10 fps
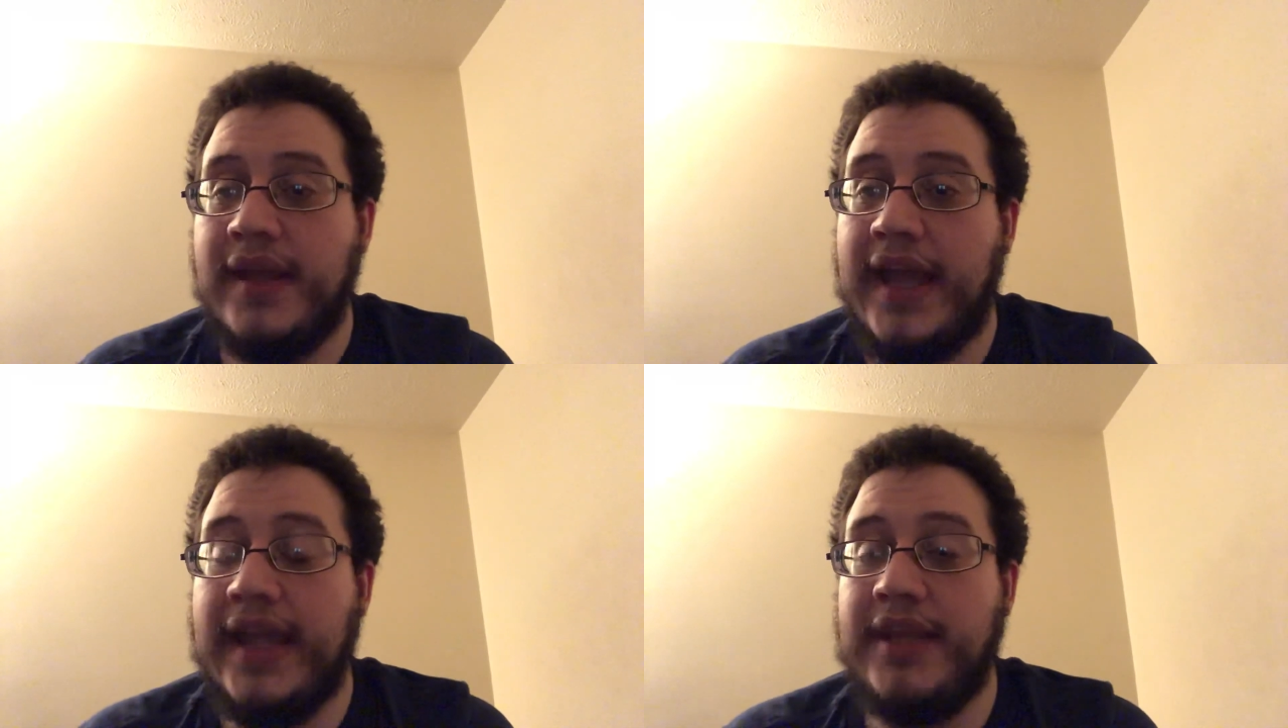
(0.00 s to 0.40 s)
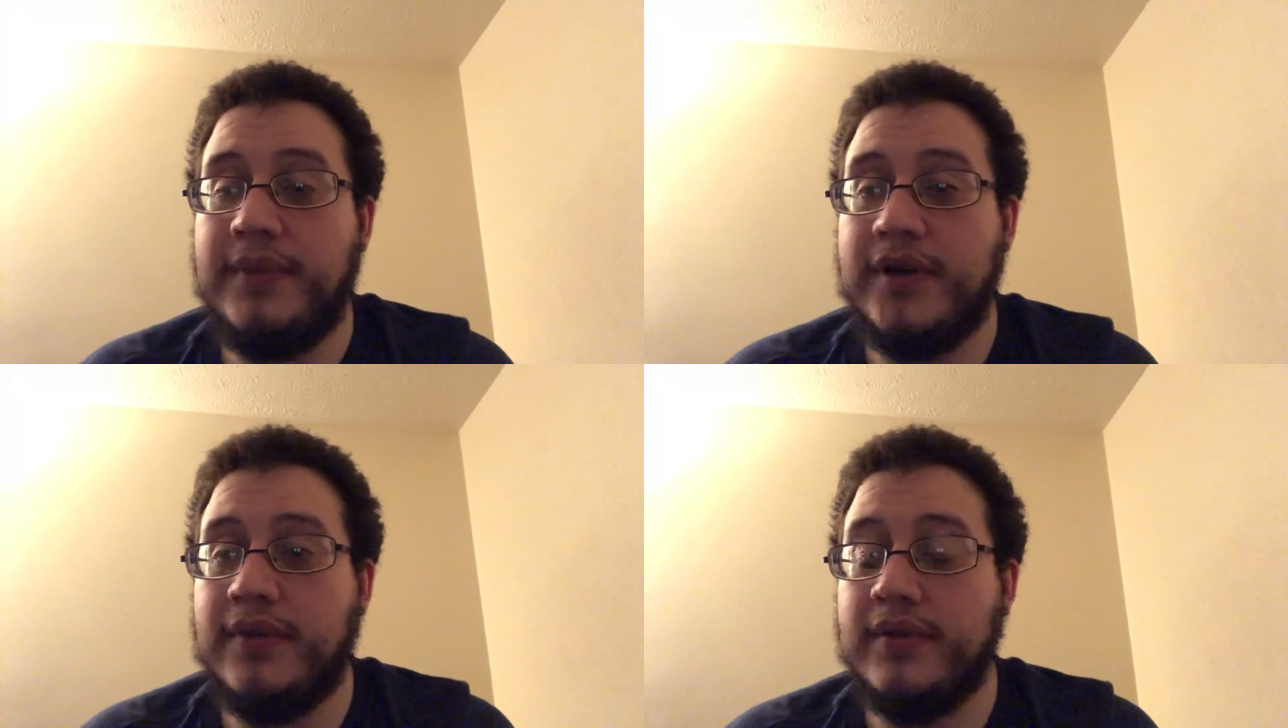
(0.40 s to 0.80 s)
And he
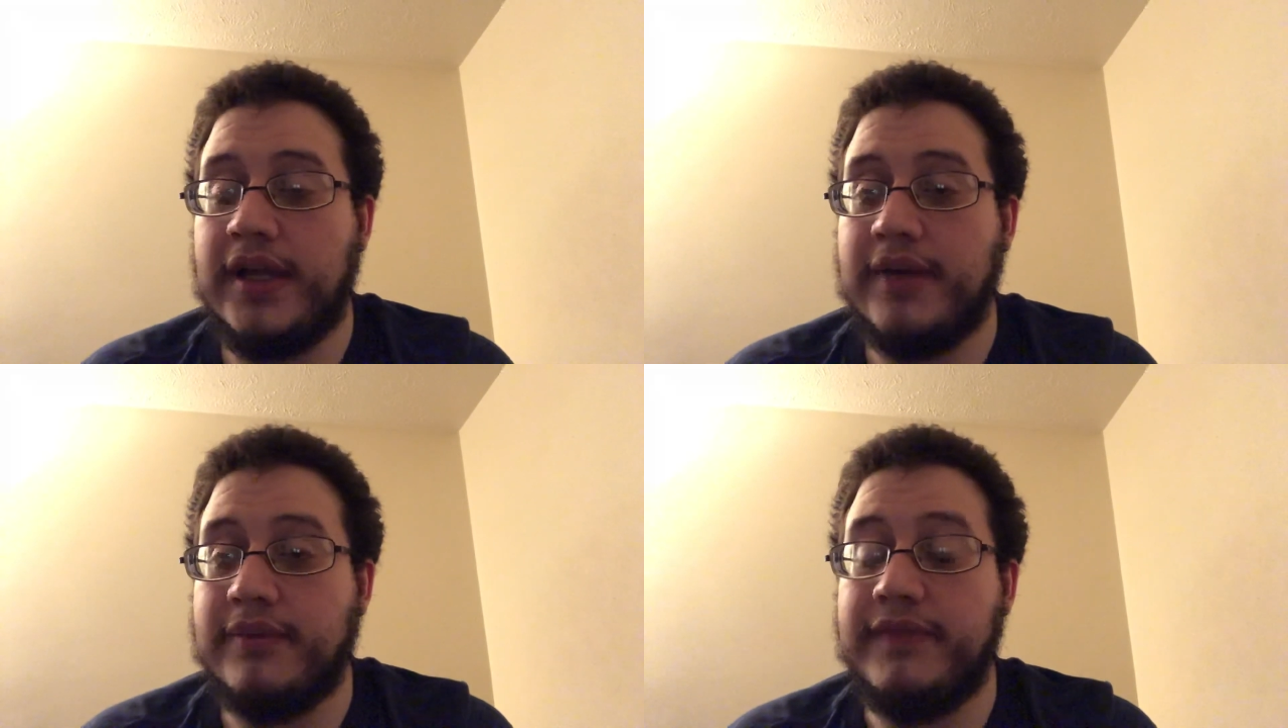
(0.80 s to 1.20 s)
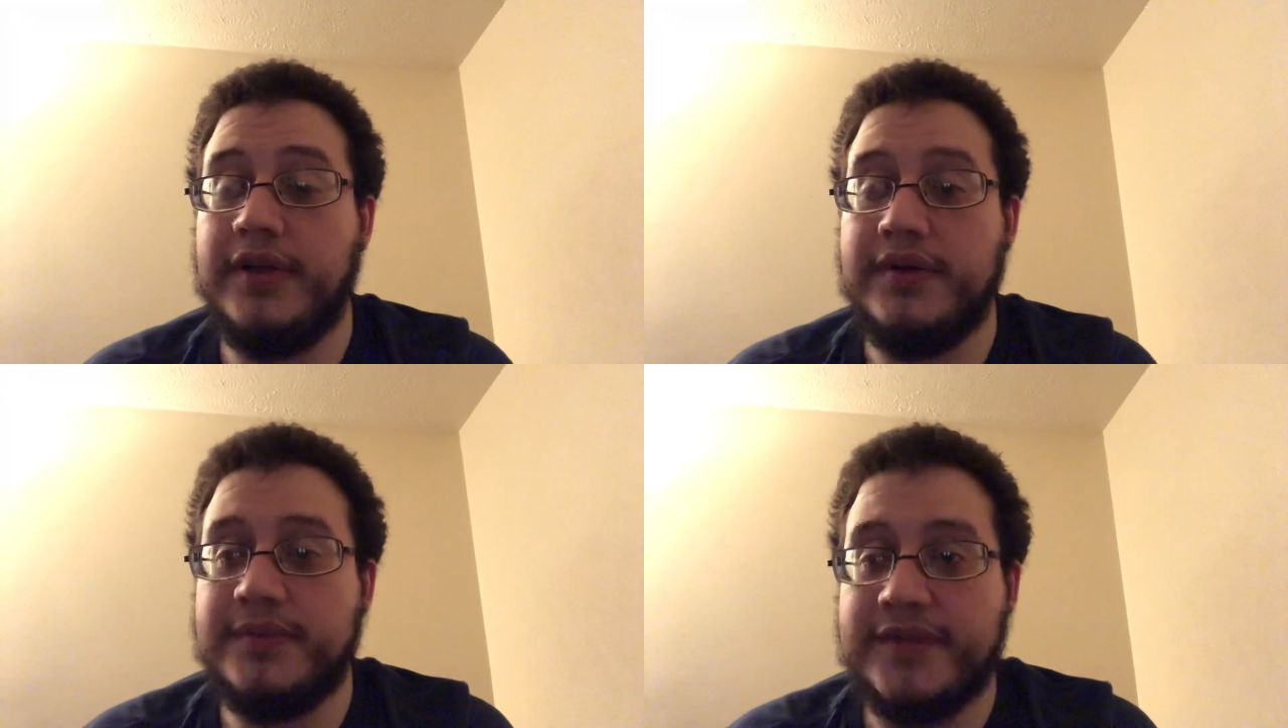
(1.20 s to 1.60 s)
will,
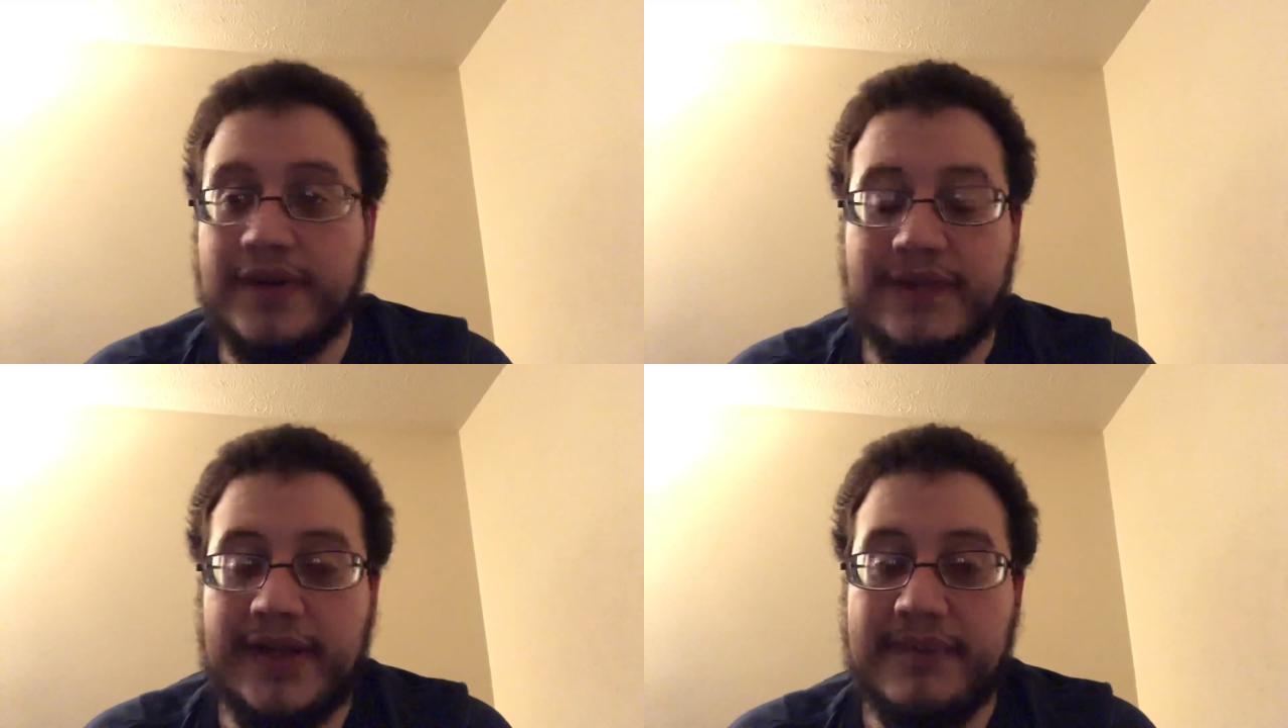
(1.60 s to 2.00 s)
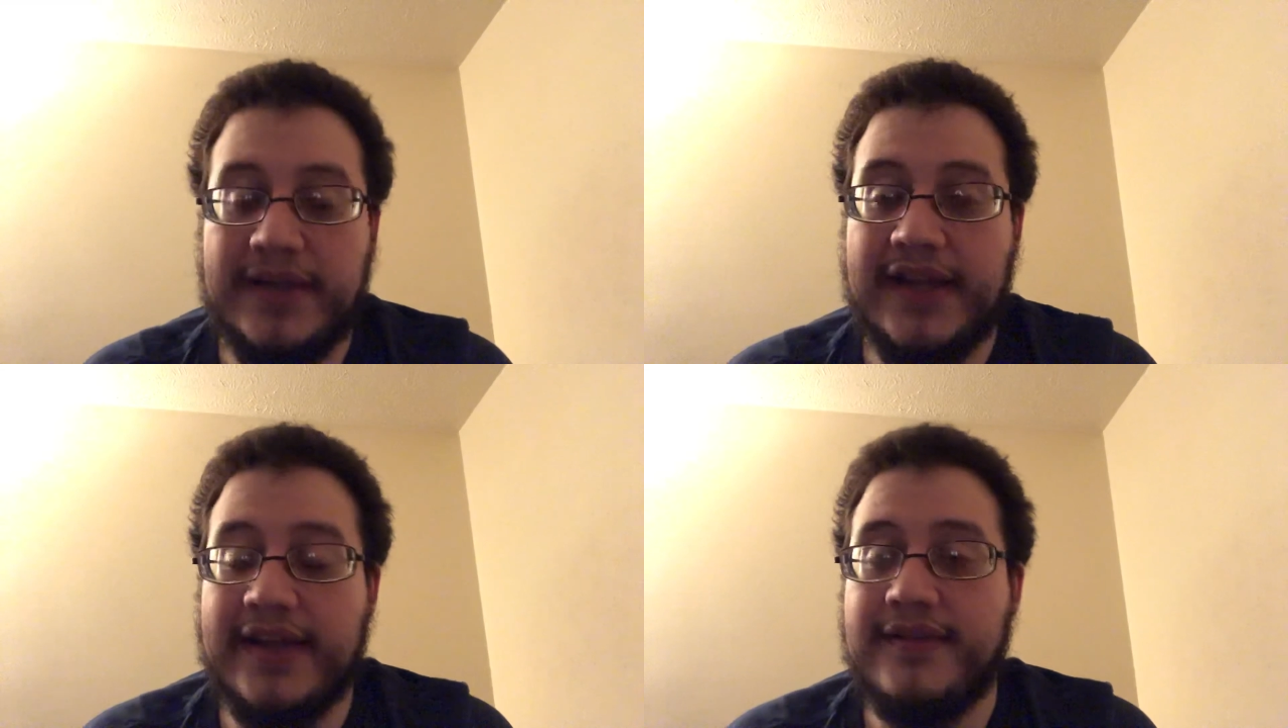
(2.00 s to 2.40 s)
reveal himself. Like,
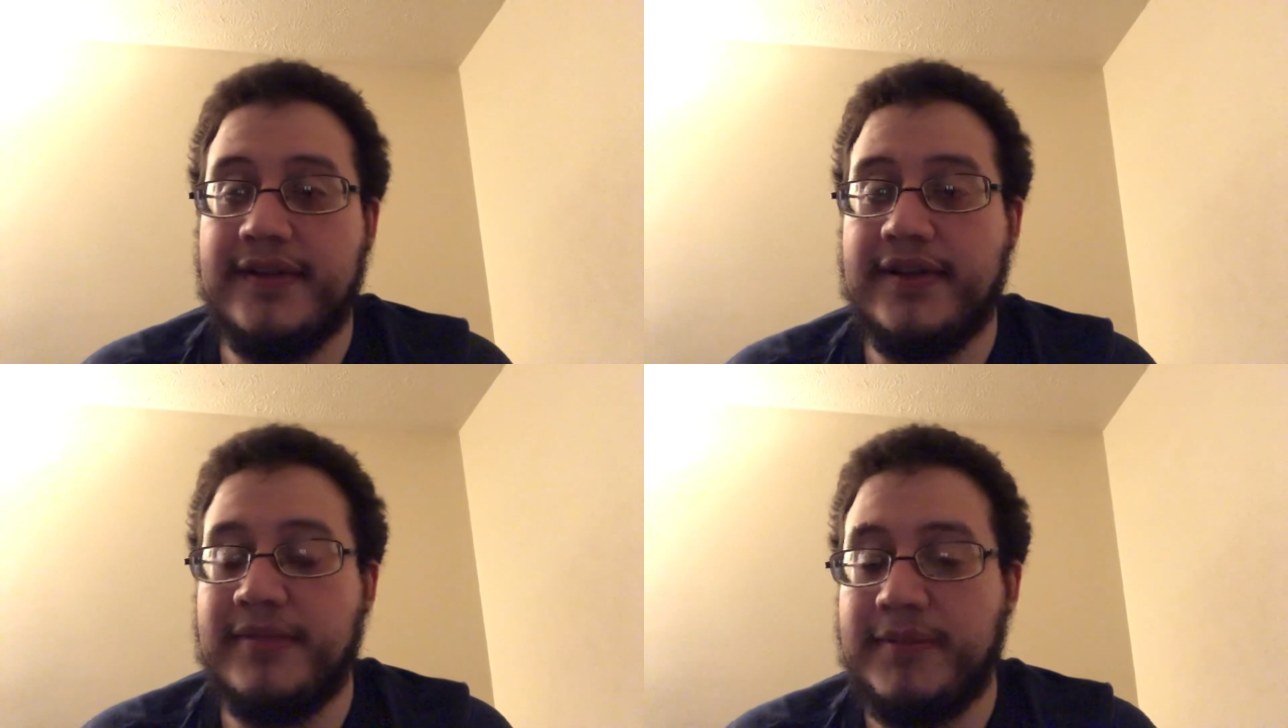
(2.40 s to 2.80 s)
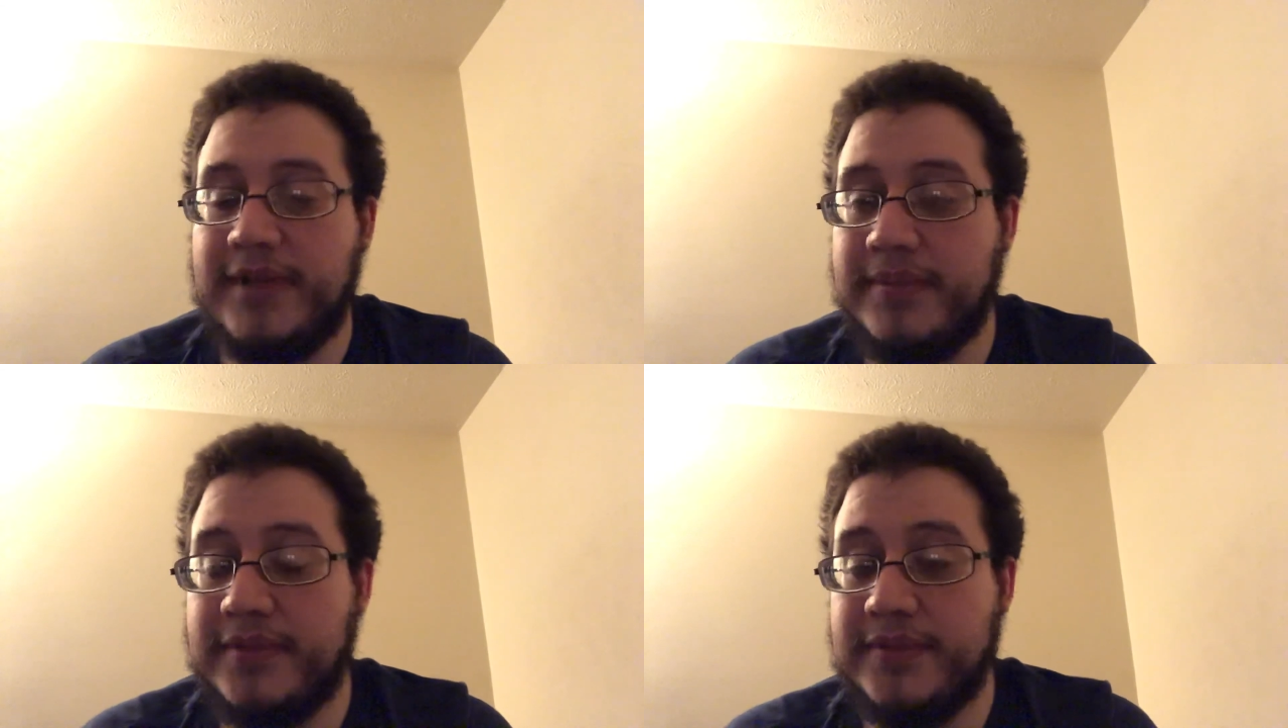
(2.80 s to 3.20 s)
man, I can't tell you how many
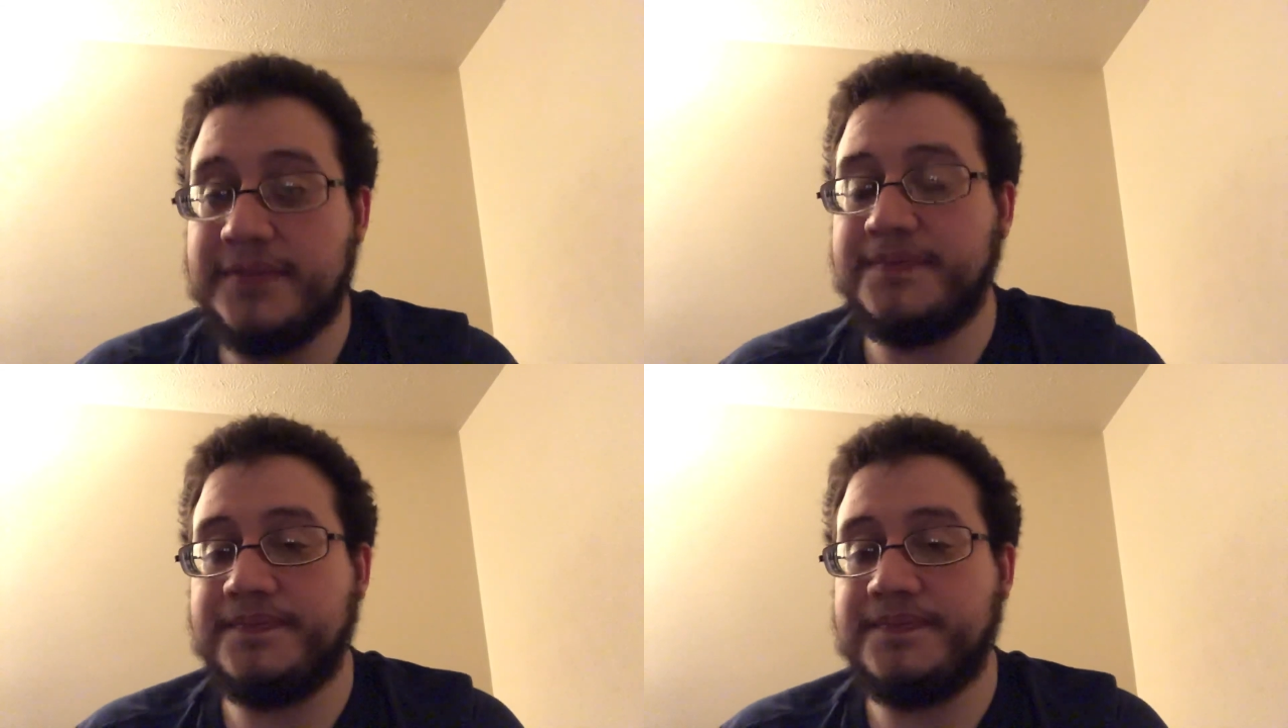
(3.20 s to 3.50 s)
people,